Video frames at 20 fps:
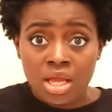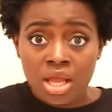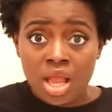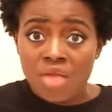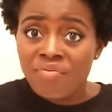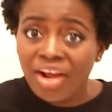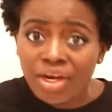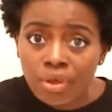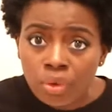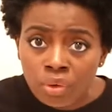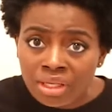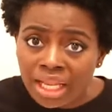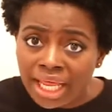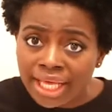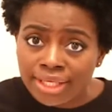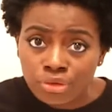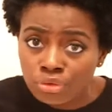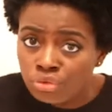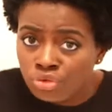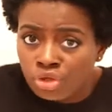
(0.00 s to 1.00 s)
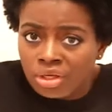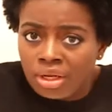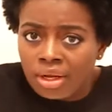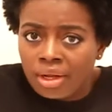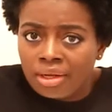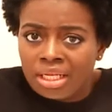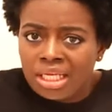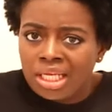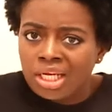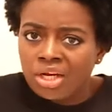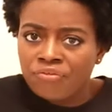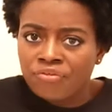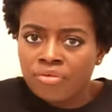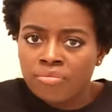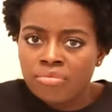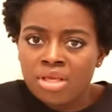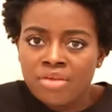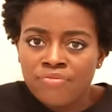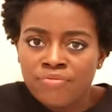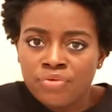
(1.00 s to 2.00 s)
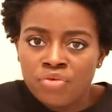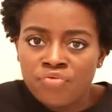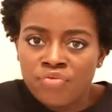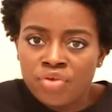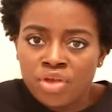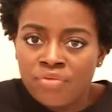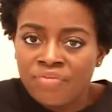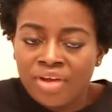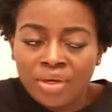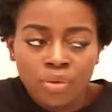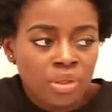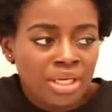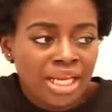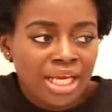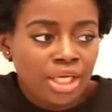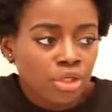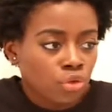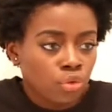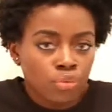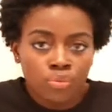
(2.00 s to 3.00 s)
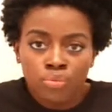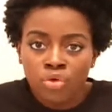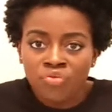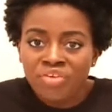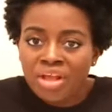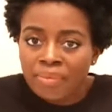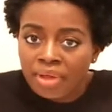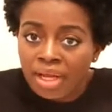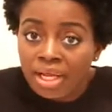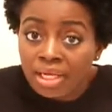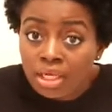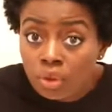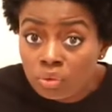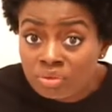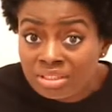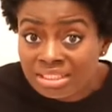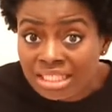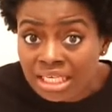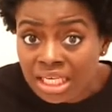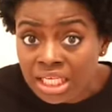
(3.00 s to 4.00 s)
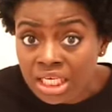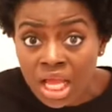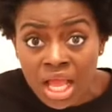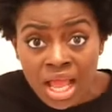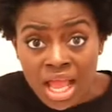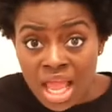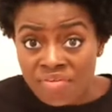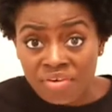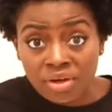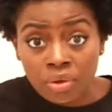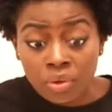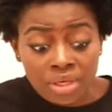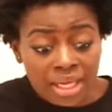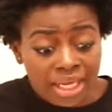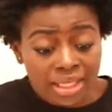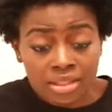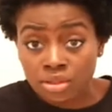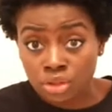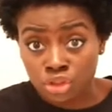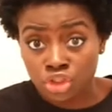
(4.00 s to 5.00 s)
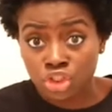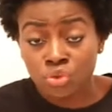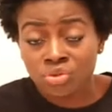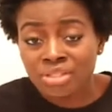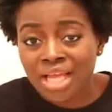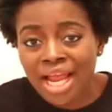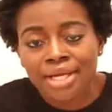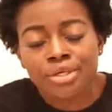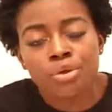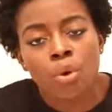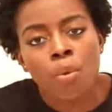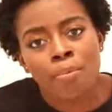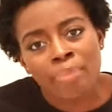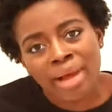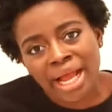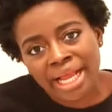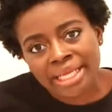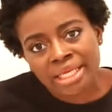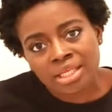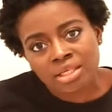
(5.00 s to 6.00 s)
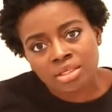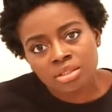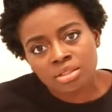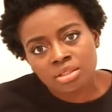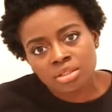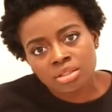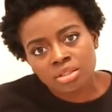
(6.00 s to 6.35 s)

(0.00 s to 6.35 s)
If I don't like you, you're not going to hear from me. If I don't like your movie, I'm not going to go see it. If I don't like the shoes, I don't buy it.